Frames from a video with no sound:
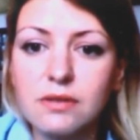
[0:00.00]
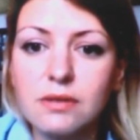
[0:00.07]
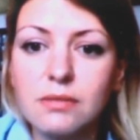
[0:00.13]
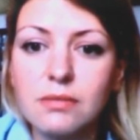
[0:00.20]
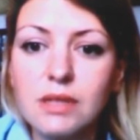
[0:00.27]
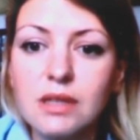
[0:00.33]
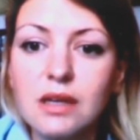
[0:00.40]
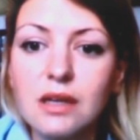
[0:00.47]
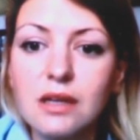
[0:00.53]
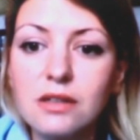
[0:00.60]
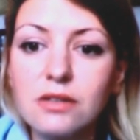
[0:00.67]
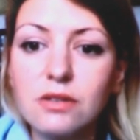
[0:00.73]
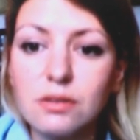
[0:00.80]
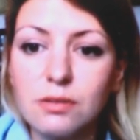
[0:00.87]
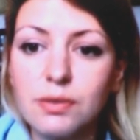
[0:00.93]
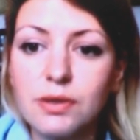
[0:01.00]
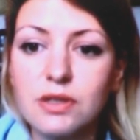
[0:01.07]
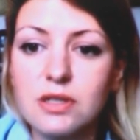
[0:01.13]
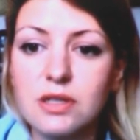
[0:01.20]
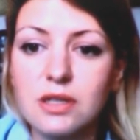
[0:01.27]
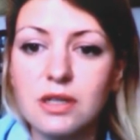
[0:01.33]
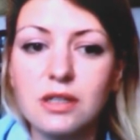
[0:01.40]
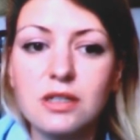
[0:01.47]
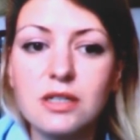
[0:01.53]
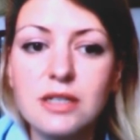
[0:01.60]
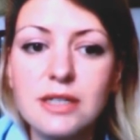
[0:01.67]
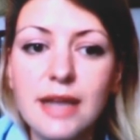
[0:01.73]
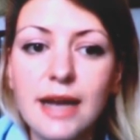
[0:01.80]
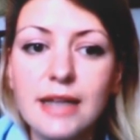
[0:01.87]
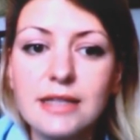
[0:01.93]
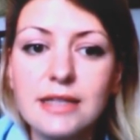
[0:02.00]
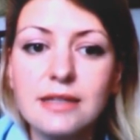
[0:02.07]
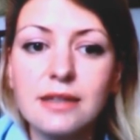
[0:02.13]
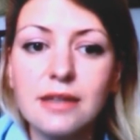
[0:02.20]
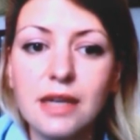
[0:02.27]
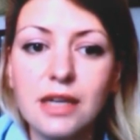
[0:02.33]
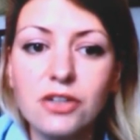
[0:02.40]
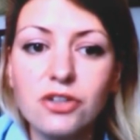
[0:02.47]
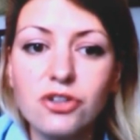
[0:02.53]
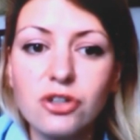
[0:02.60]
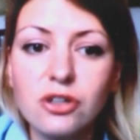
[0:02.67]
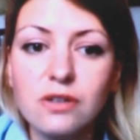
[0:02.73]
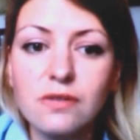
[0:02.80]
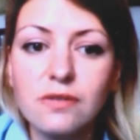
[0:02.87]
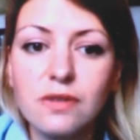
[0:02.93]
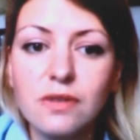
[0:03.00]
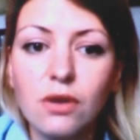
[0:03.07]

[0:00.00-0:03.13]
The media literate person understands the nature